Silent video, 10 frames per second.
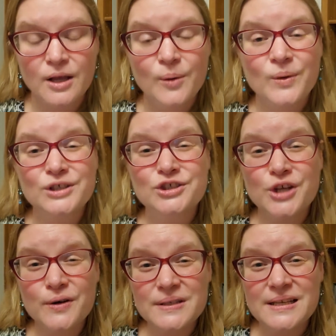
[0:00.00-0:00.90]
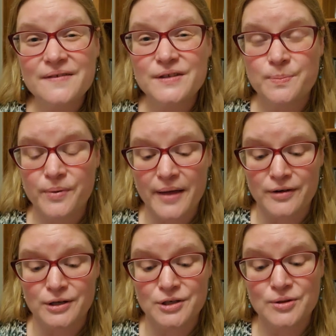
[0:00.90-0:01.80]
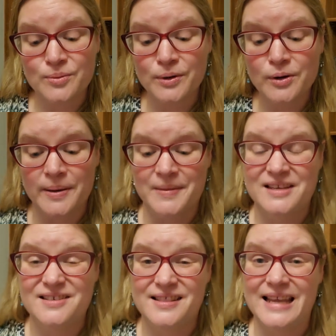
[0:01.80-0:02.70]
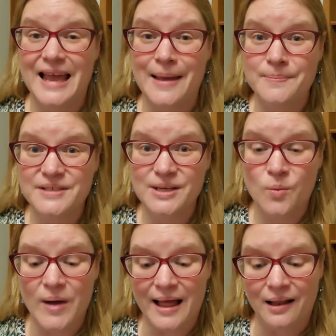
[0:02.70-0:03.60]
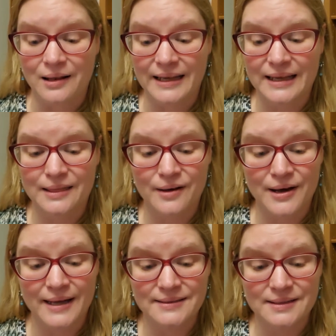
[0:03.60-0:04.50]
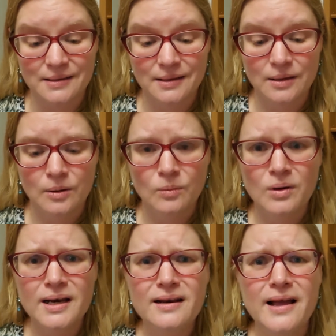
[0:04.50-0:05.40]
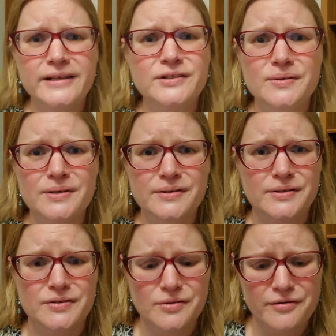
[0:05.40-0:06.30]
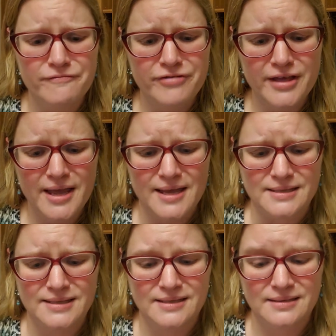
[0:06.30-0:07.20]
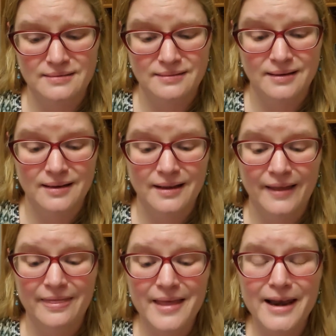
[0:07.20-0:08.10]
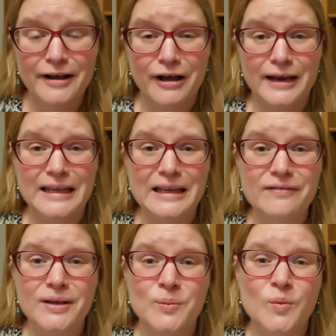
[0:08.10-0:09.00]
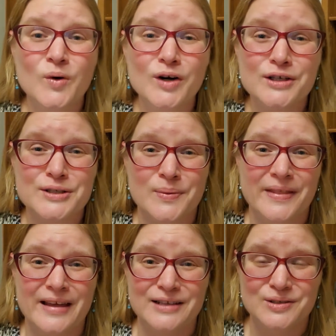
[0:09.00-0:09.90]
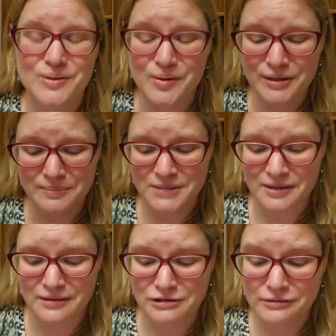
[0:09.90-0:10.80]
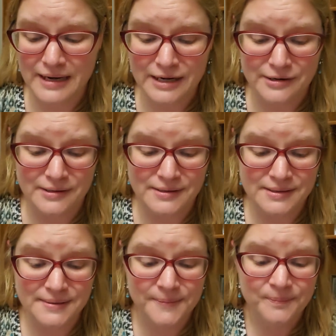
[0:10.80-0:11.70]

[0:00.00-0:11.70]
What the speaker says: When Joseph's brothers threw him into the empty well, he thought, what did I do to deserve this? And then it got even worse when they sold him to the traders.